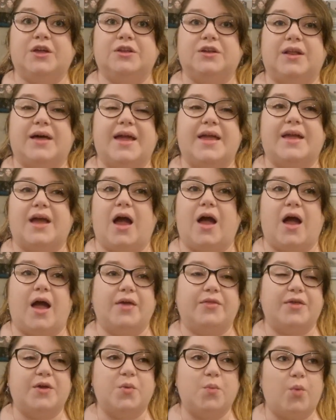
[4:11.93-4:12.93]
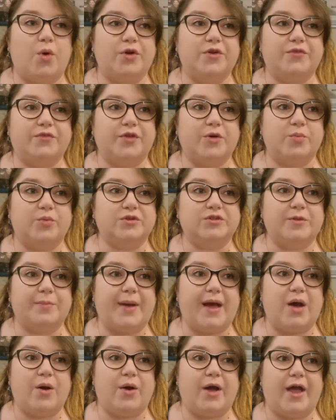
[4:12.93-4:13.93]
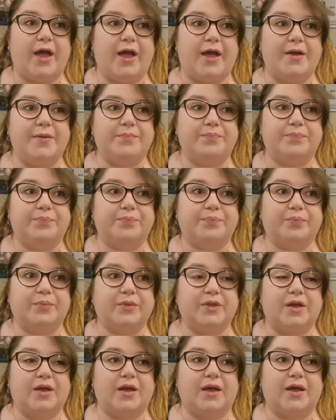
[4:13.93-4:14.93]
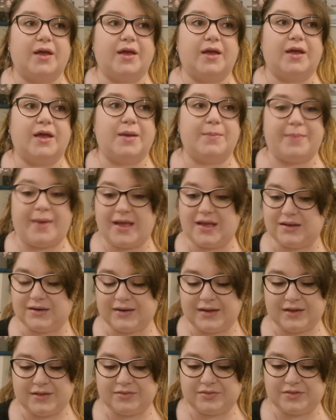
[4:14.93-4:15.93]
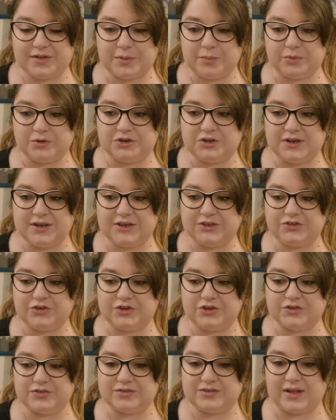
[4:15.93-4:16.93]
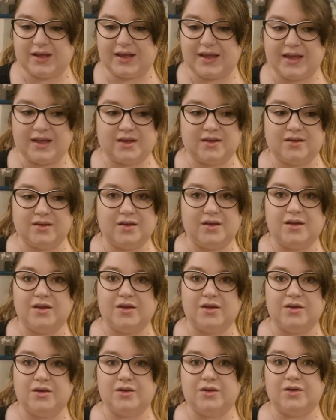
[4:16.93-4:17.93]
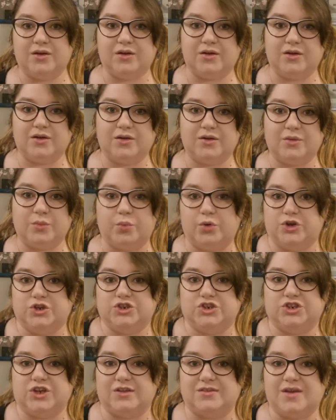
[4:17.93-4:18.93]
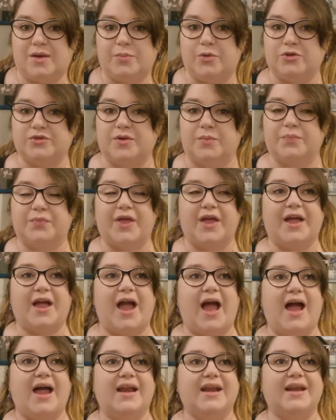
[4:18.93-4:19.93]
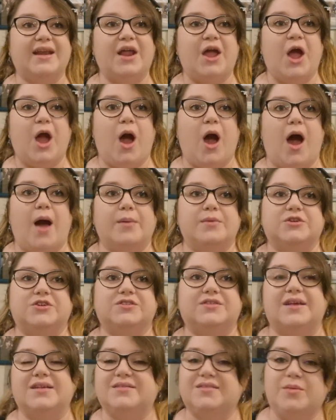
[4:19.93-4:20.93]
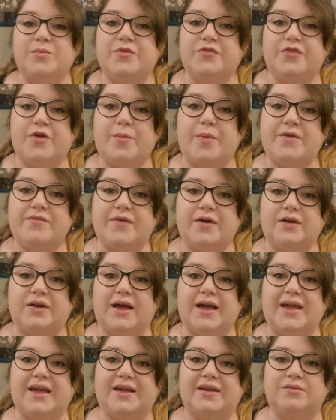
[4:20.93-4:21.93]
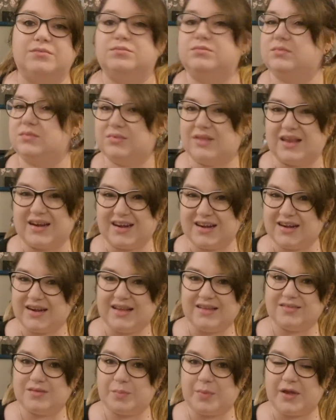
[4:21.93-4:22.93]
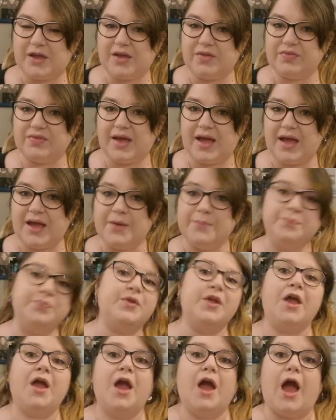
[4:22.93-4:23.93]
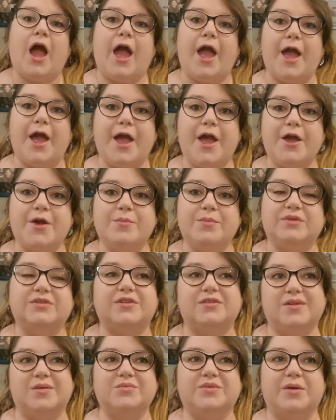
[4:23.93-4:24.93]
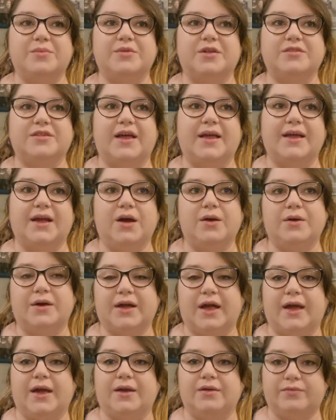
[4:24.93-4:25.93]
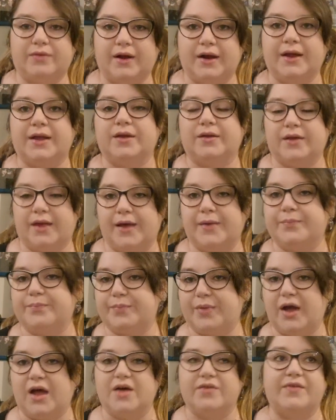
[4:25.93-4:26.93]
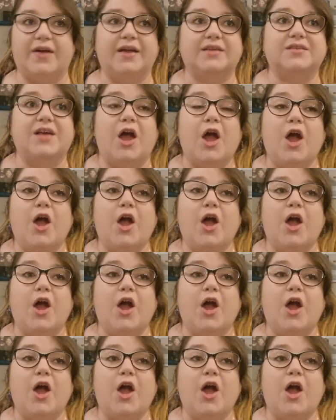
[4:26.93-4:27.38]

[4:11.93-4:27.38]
like, I think one of them was about a piglet that was literally just like wouldn't shut up or something, and I was just like, some of them I felt like they didn't need to be in there. So sometimes I was like, oh, okay, right, yep, perfect.